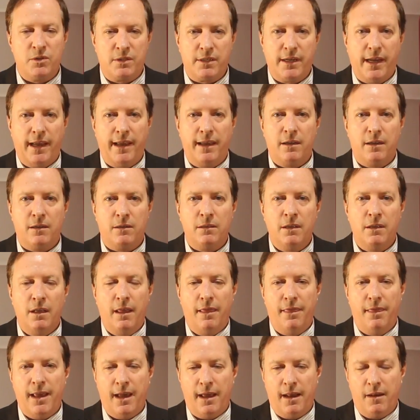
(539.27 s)
scale
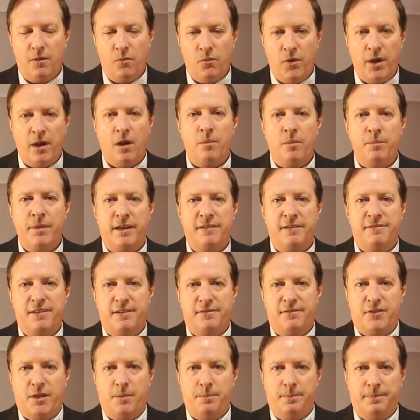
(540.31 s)
that we all
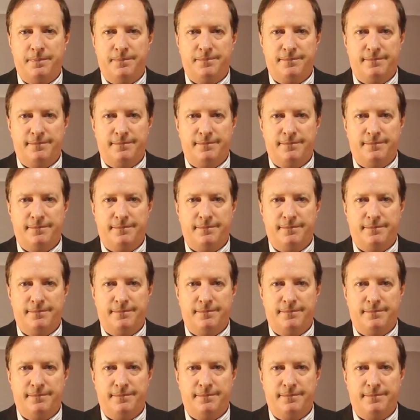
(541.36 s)
benefit from.